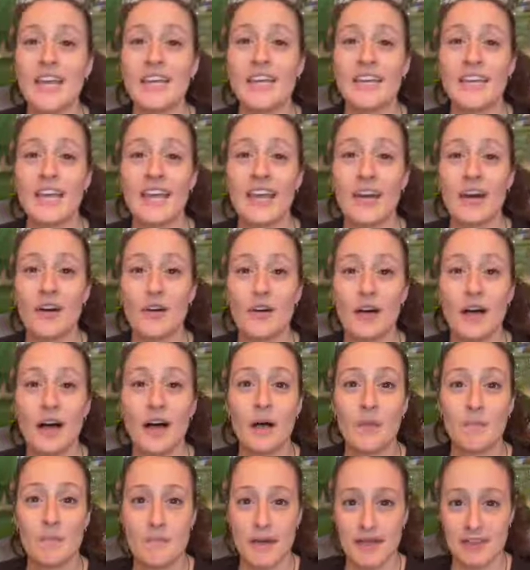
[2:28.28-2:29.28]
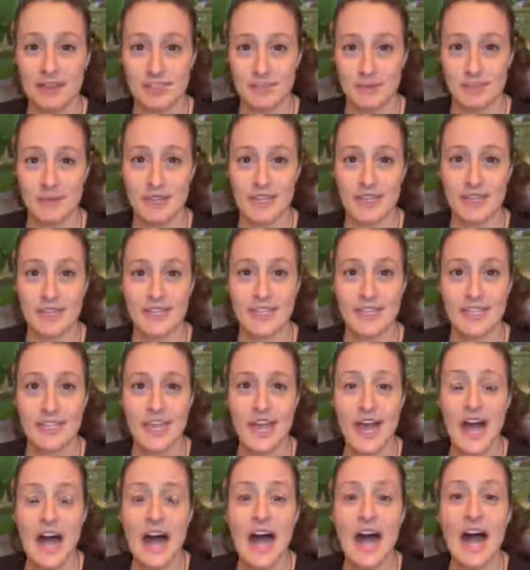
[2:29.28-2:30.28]
Now, a belly band.
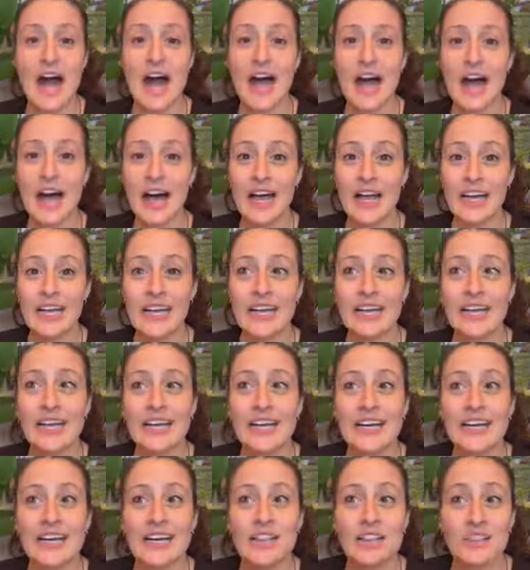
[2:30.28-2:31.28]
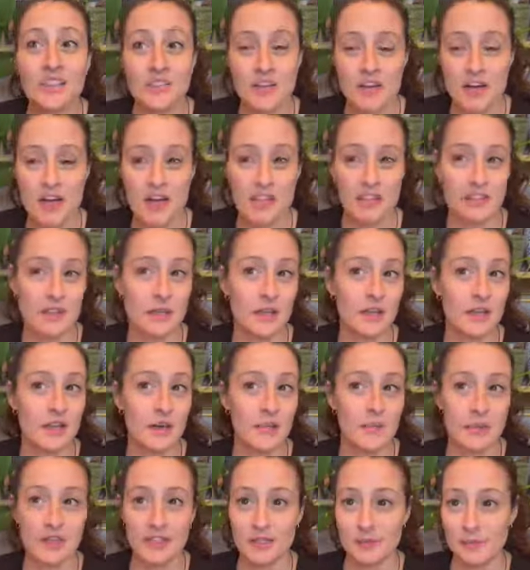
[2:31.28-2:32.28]
I thought that a
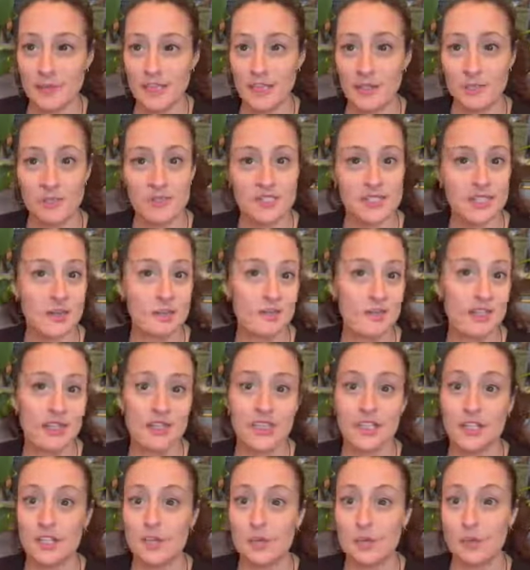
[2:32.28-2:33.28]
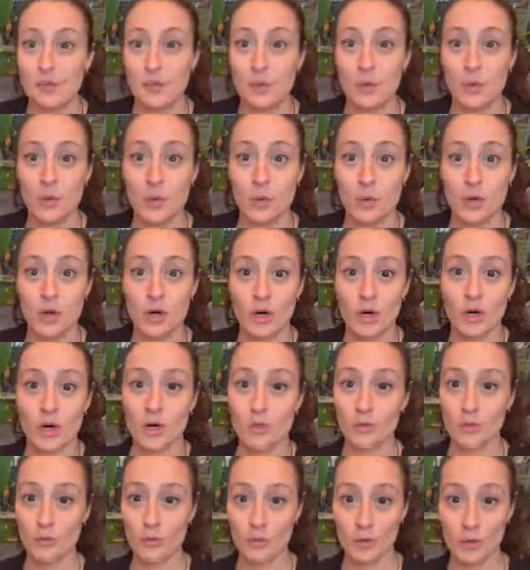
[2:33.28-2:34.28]
belly band was something that you
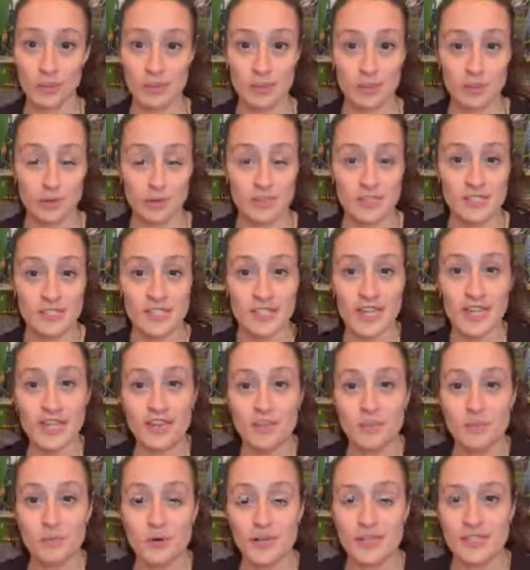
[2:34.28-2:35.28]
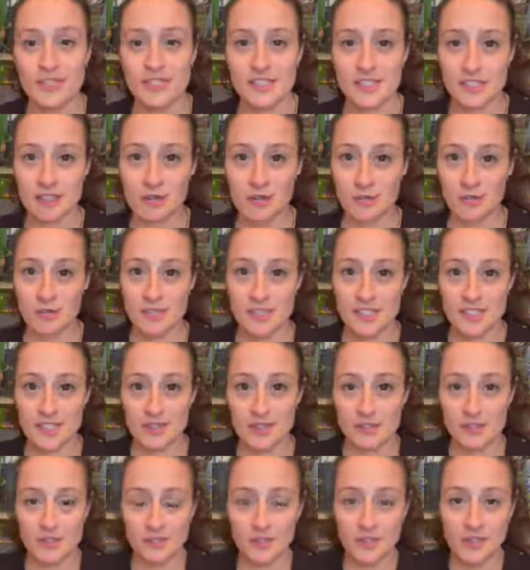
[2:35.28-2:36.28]
wore more towards the end of pregnancy. You always see
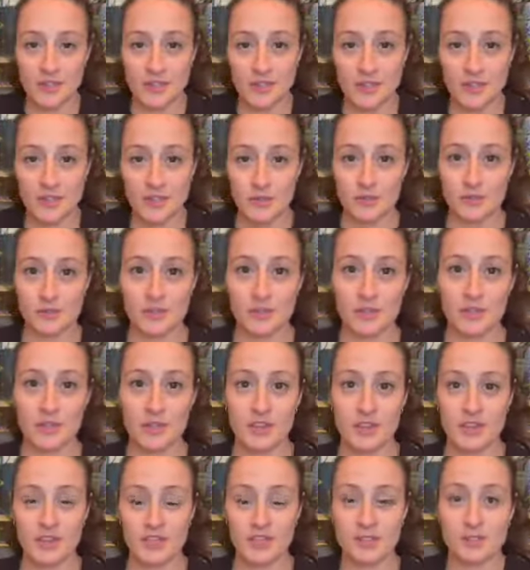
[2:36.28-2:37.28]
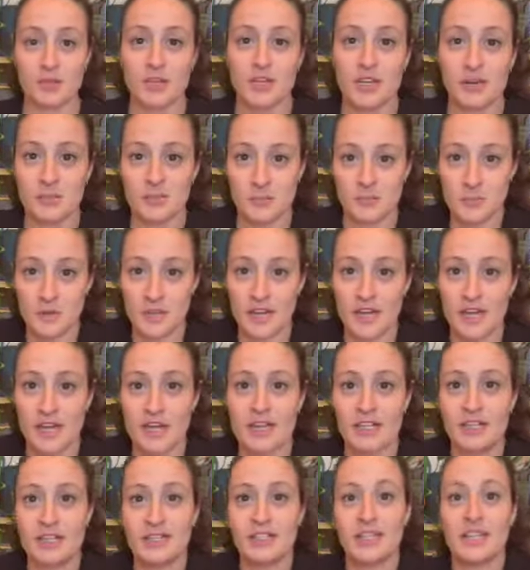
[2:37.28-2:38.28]
those videos where the husband comes
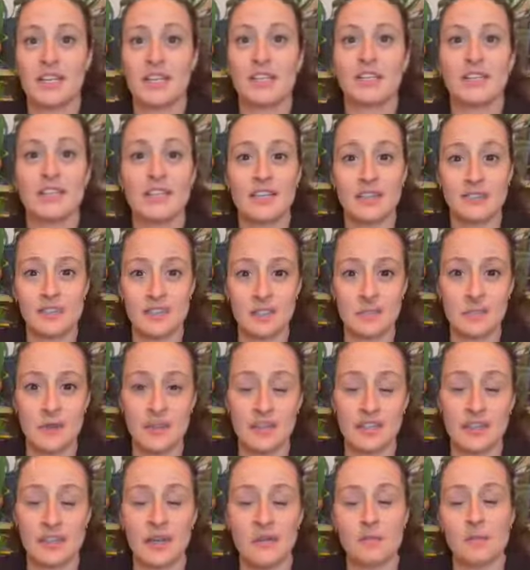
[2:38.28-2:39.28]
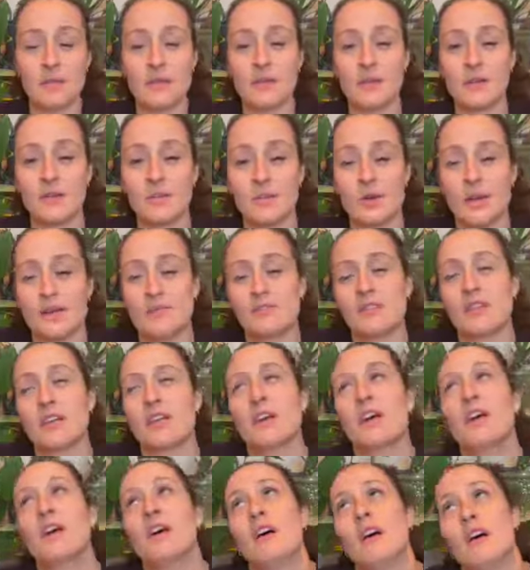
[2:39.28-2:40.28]
behind and like lifts the belly up, and the wife's like,
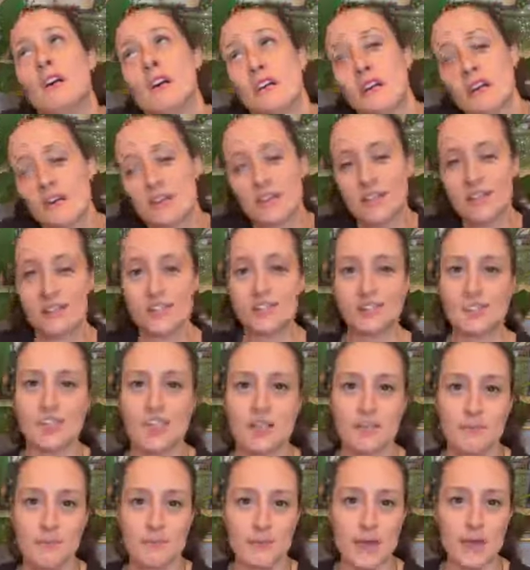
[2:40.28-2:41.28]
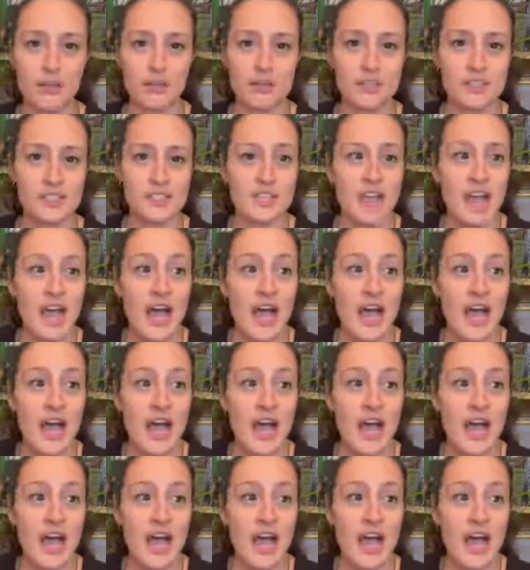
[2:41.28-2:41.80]
ugh, and just like melts.